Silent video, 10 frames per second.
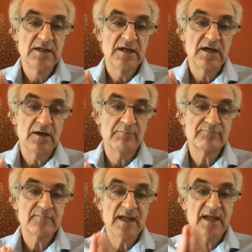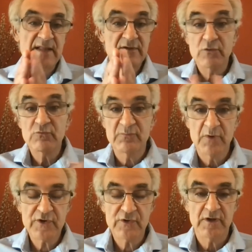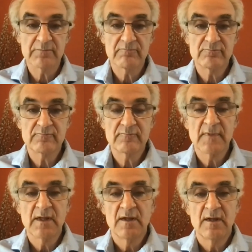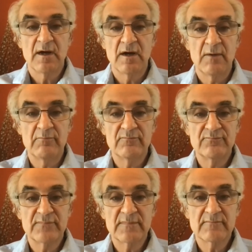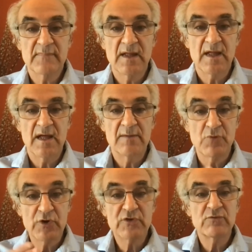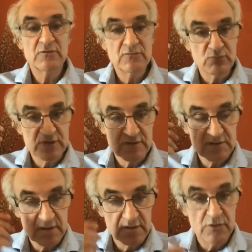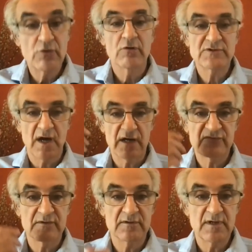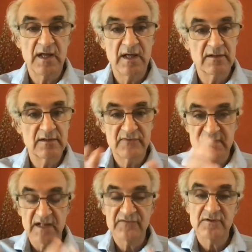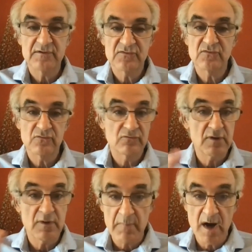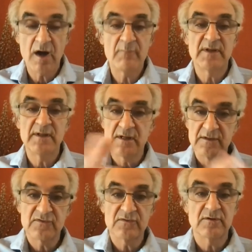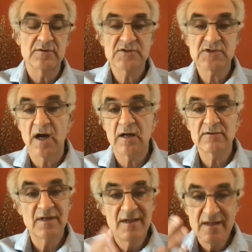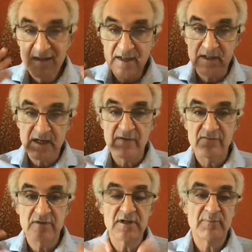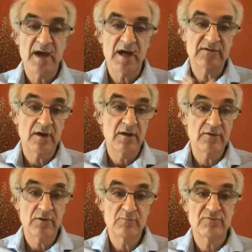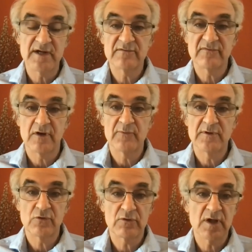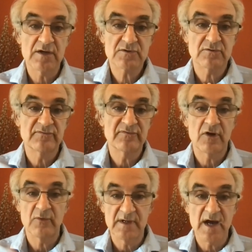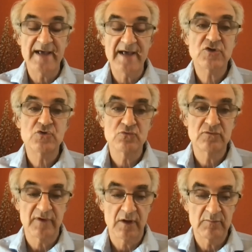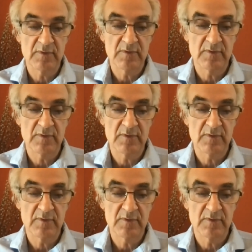Um, and the other was mercury. Um, mercury, which is a neurotoxin, and if it gets into a mom and then into the child, it could have an impact on their brain development, neurological development, IQ development.